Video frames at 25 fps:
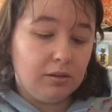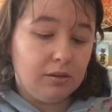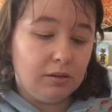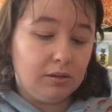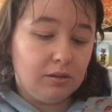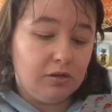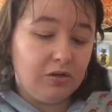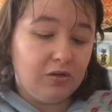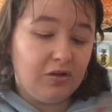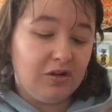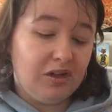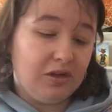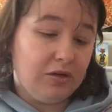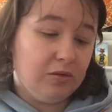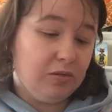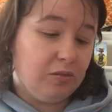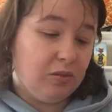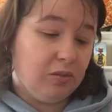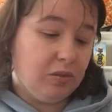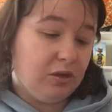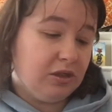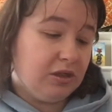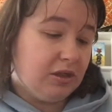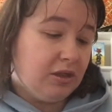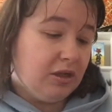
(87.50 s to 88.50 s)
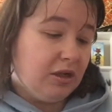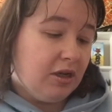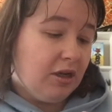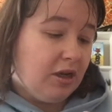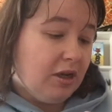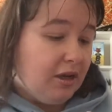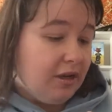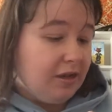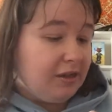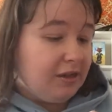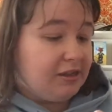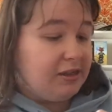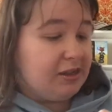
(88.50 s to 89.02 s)
So it was...
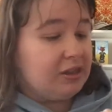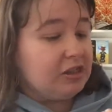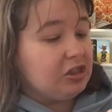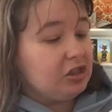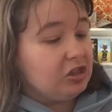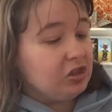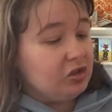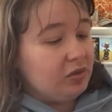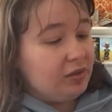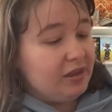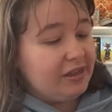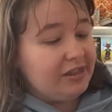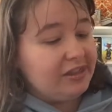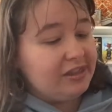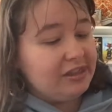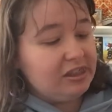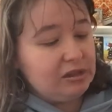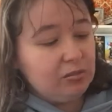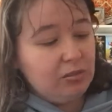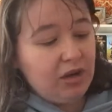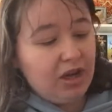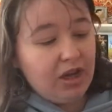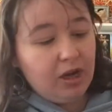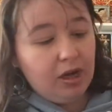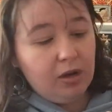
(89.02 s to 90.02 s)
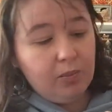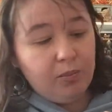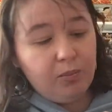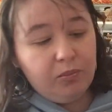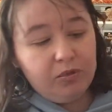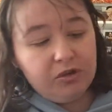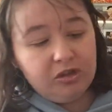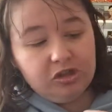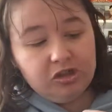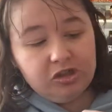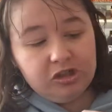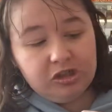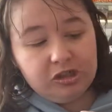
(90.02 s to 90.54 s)
says erases makeup
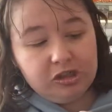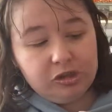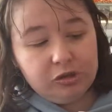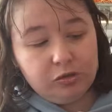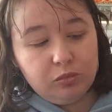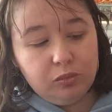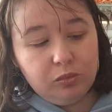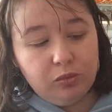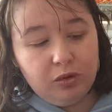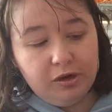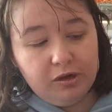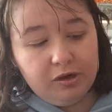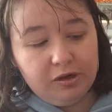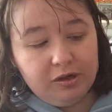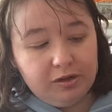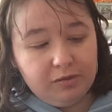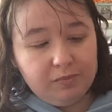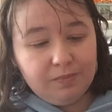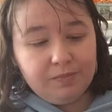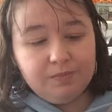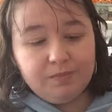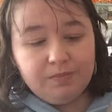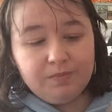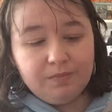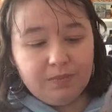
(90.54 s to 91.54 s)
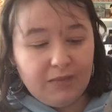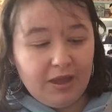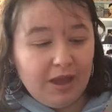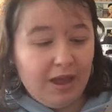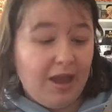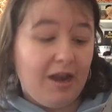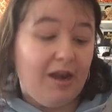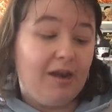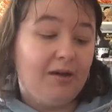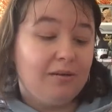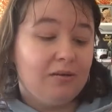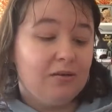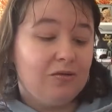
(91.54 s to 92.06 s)
with just water,
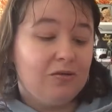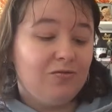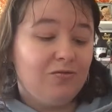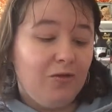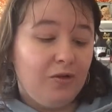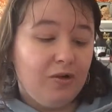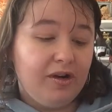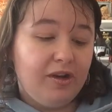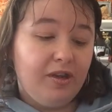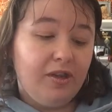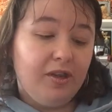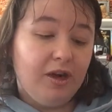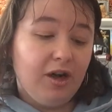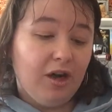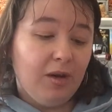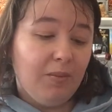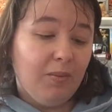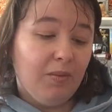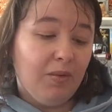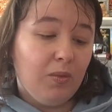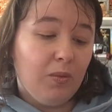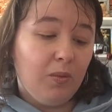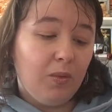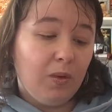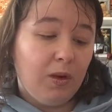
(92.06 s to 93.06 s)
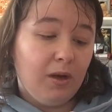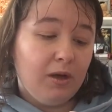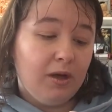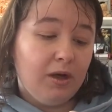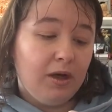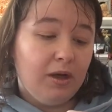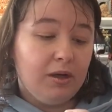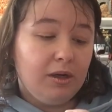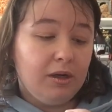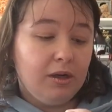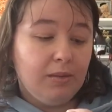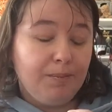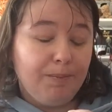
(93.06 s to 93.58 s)
and it was voted the number
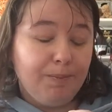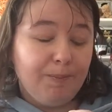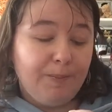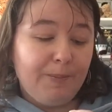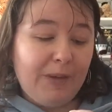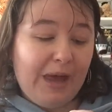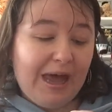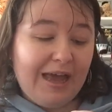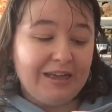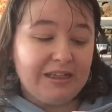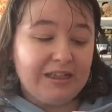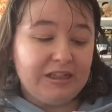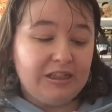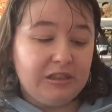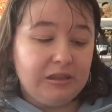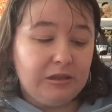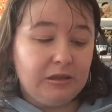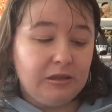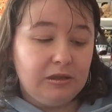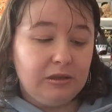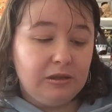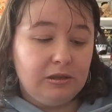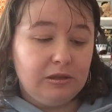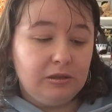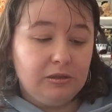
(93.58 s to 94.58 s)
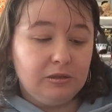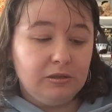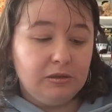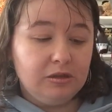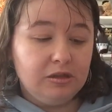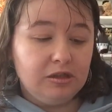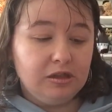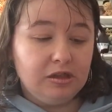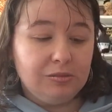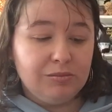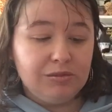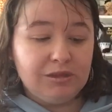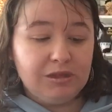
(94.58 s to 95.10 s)
one best
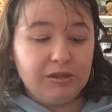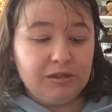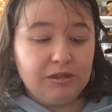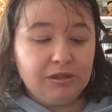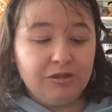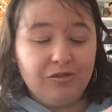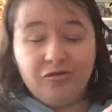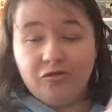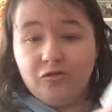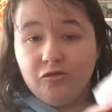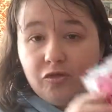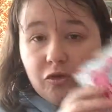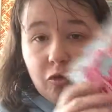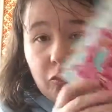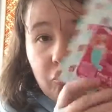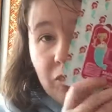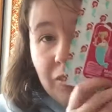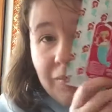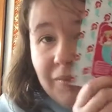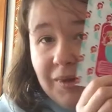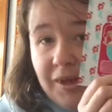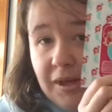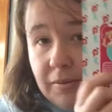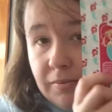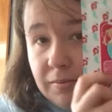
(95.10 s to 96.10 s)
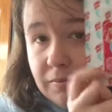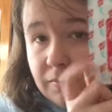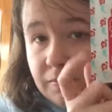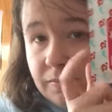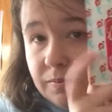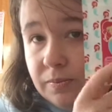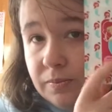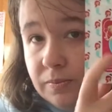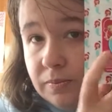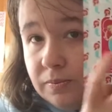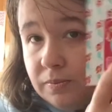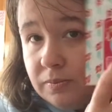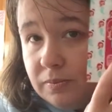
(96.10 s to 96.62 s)
Christmas gift for women,
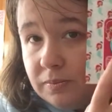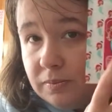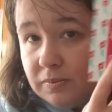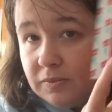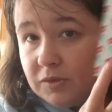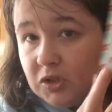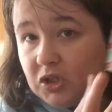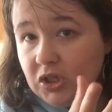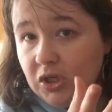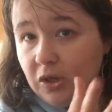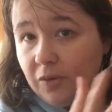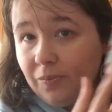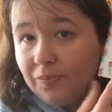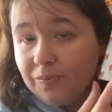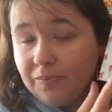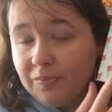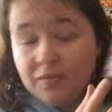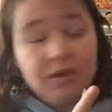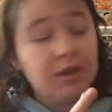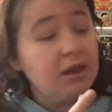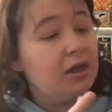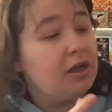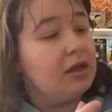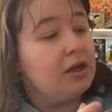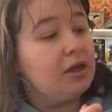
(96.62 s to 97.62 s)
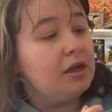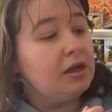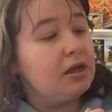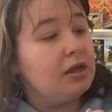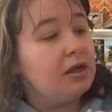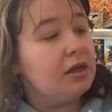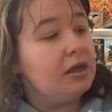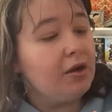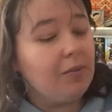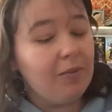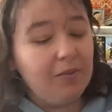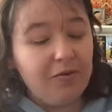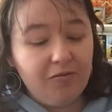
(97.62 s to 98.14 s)
so
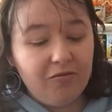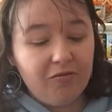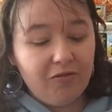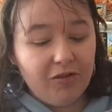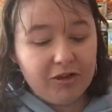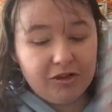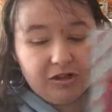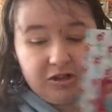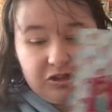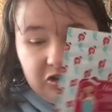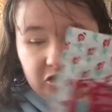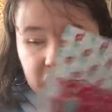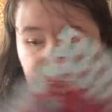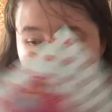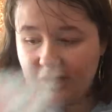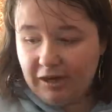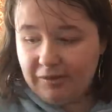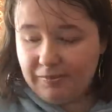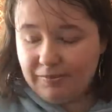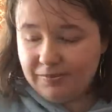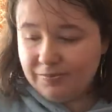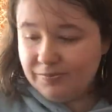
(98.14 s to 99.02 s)
that'll be fun to try.